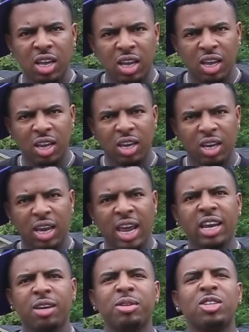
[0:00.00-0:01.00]
Oh.
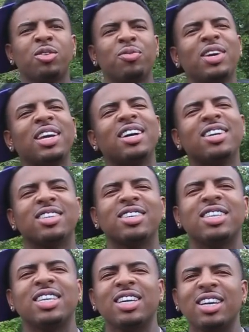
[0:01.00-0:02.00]
That nigga be shooting videos and
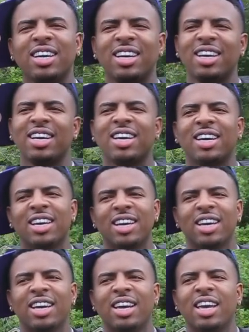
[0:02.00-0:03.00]
shit. I oh, be shooting videos.
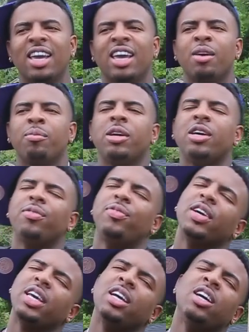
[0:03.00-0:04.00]
Yeah.
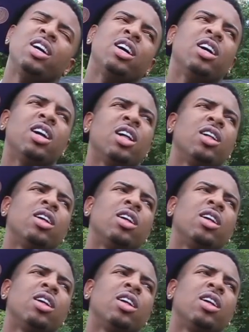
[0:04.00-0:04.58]
Motherfucking uh.